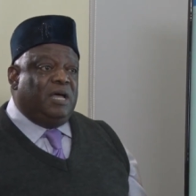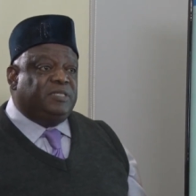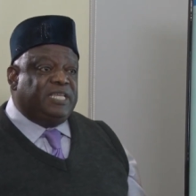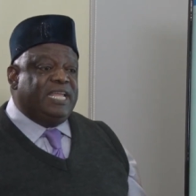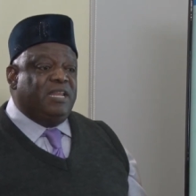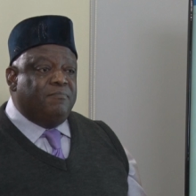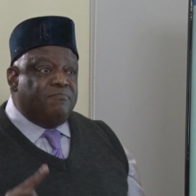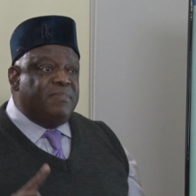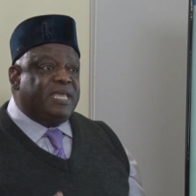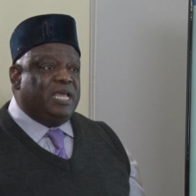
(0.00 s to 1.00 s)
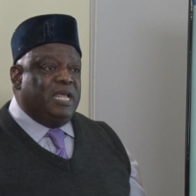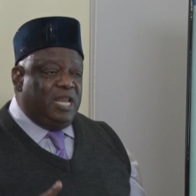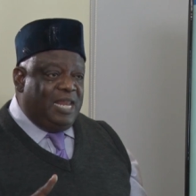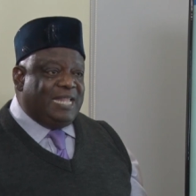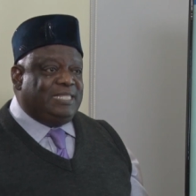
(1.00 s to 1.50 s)
I'm saying
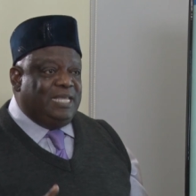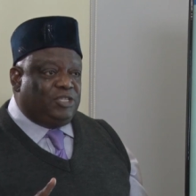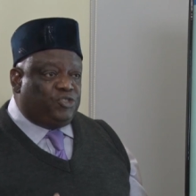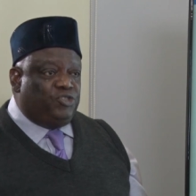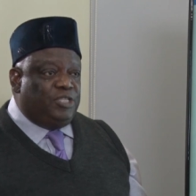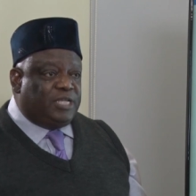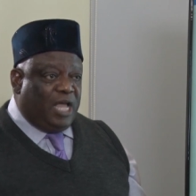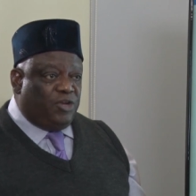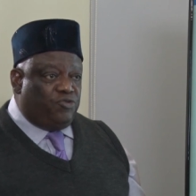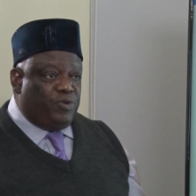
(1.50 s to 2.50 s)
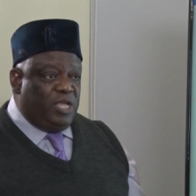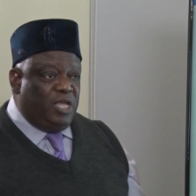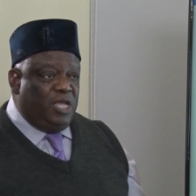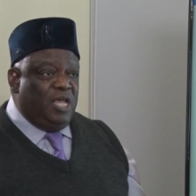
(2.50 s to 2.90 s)
let the country,